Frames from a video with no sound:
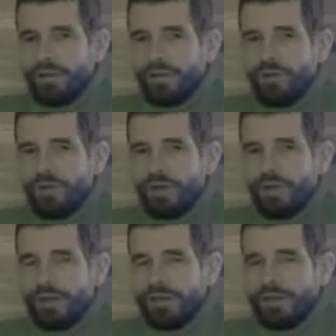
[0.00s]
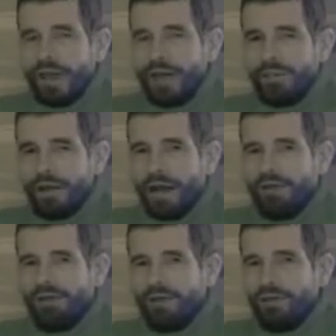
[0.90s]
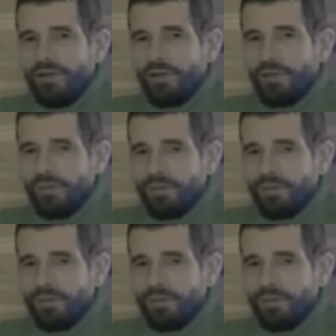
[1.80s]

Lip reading: you're inside of Mahavishnu